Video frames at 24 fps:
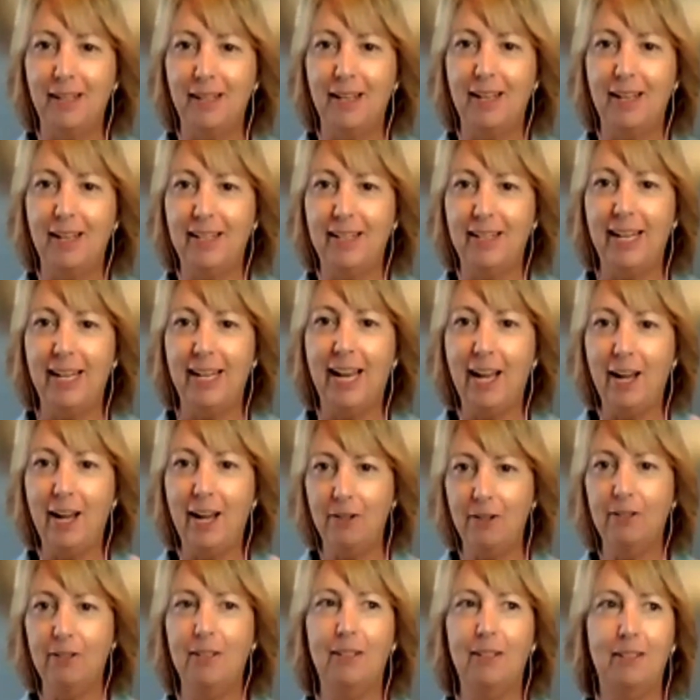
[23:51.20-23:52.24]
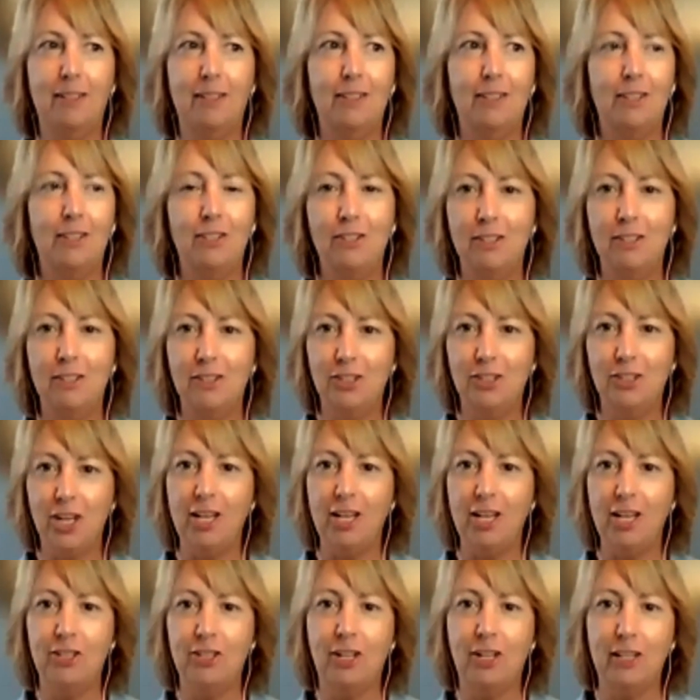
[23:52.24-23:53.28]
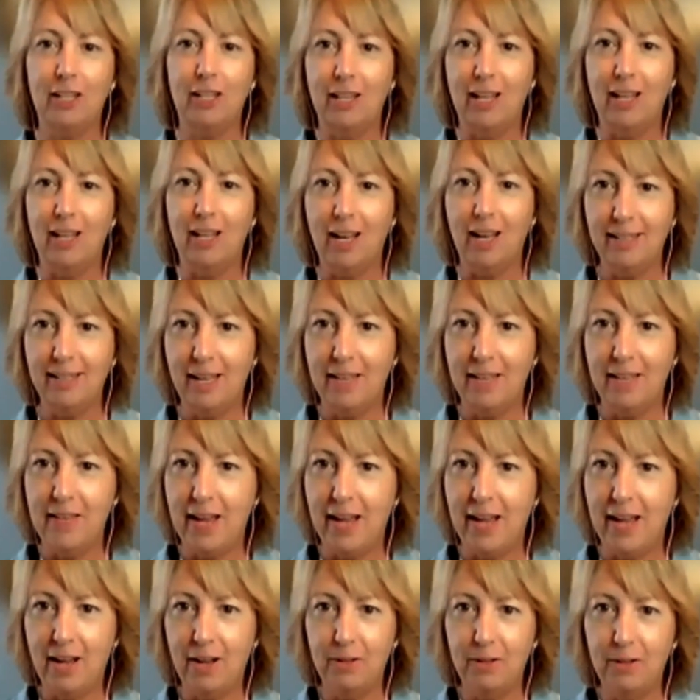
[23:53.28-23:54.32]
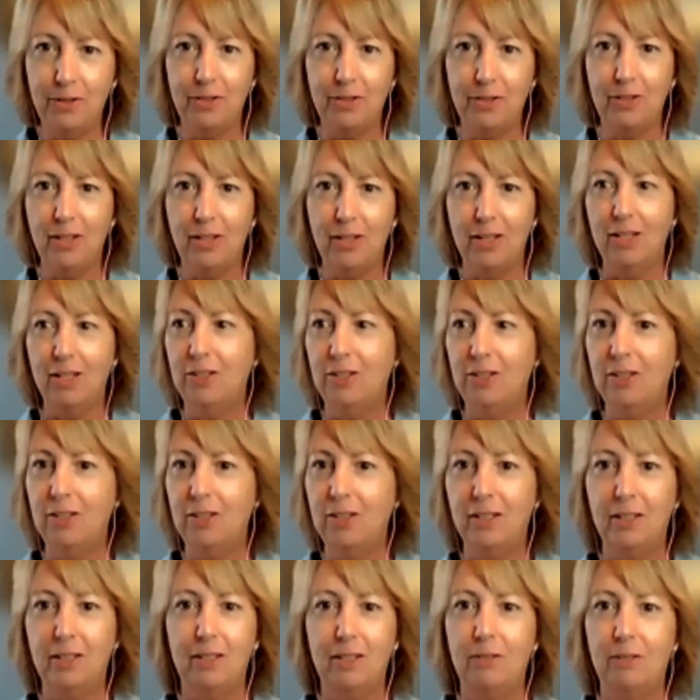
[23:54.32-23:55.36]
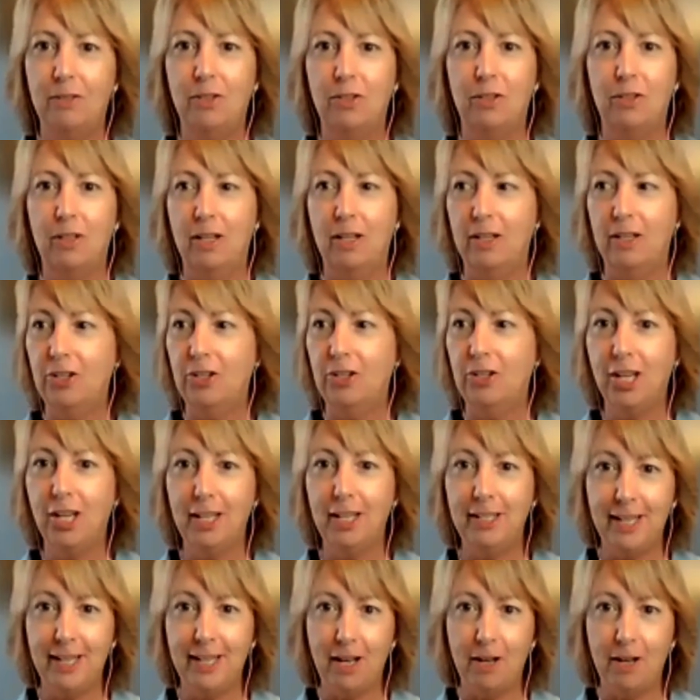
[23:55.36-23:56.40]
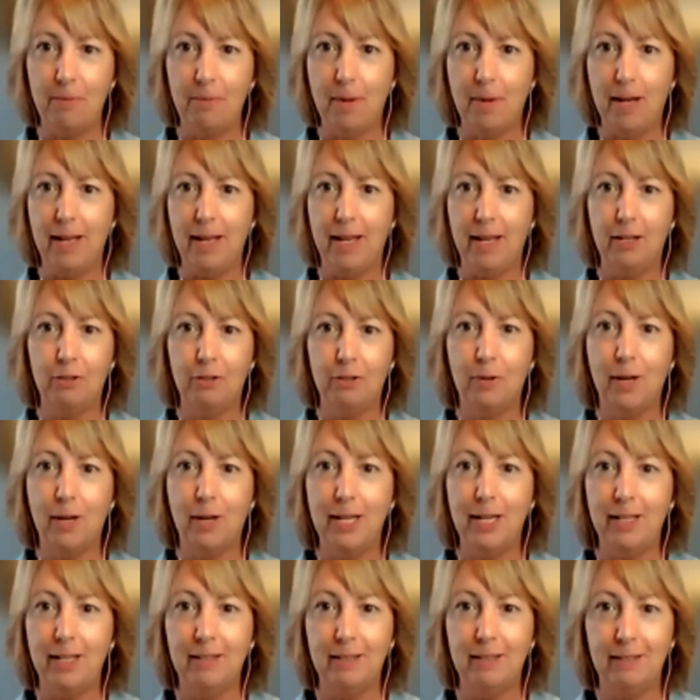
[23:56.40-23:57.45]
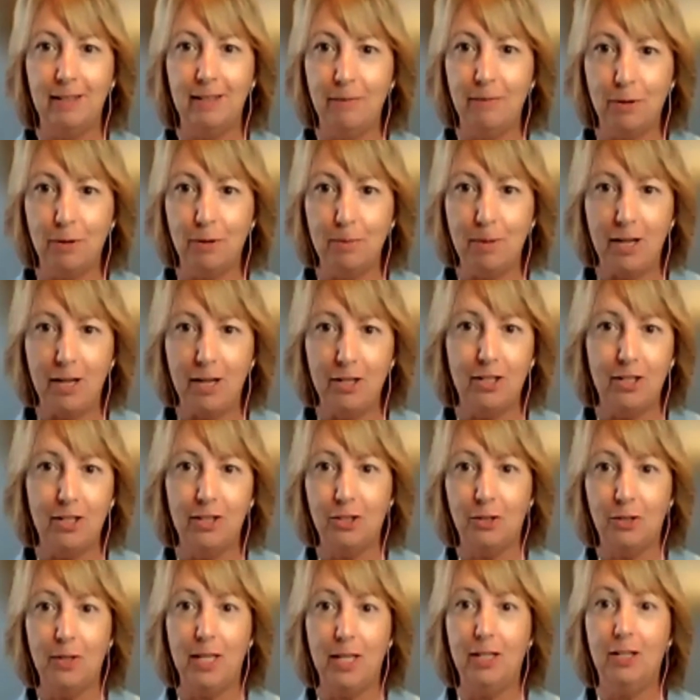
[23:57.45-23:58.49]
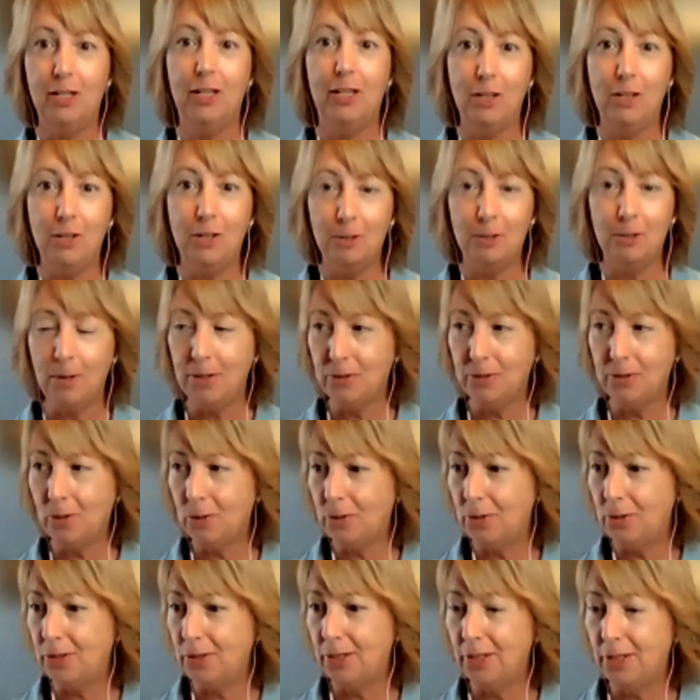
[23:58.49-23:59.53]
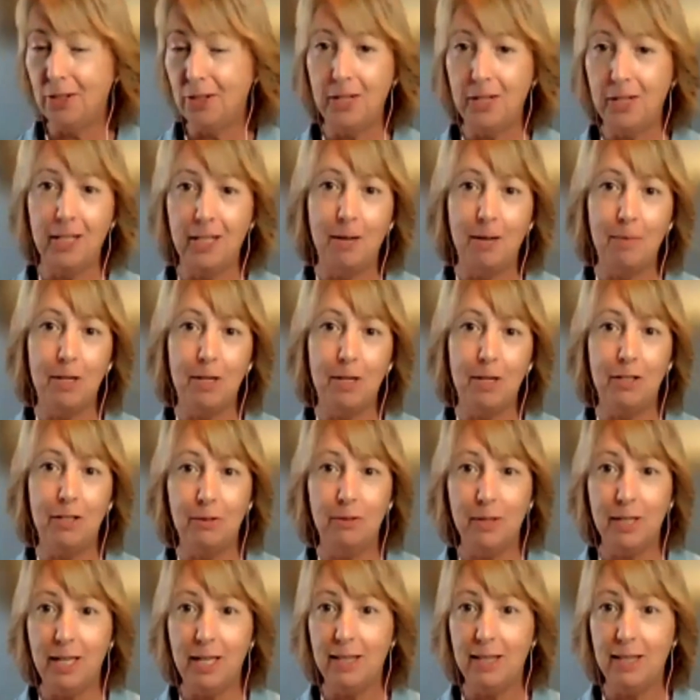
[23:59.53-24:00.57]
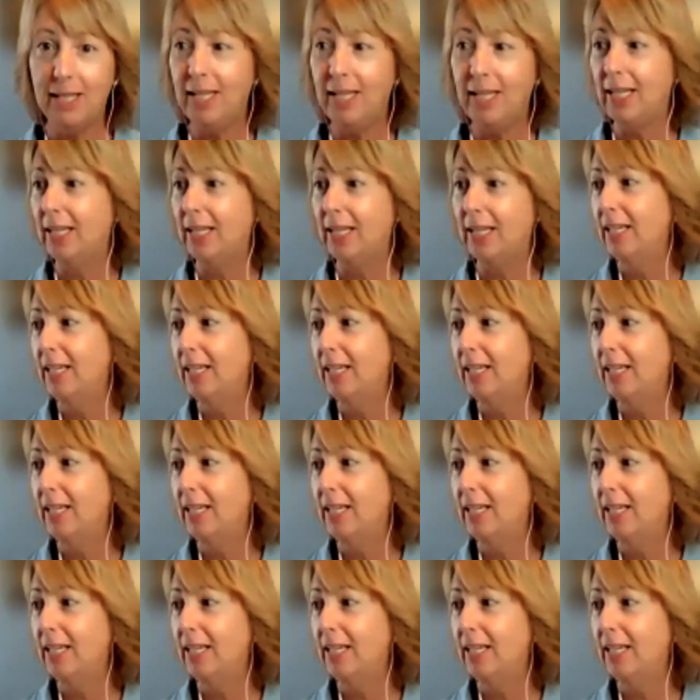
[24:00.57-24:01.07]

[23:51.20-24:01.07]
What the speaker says: get out, changed all the locks on the house, shut down my credit information so he couldn't use my social security number to do anything.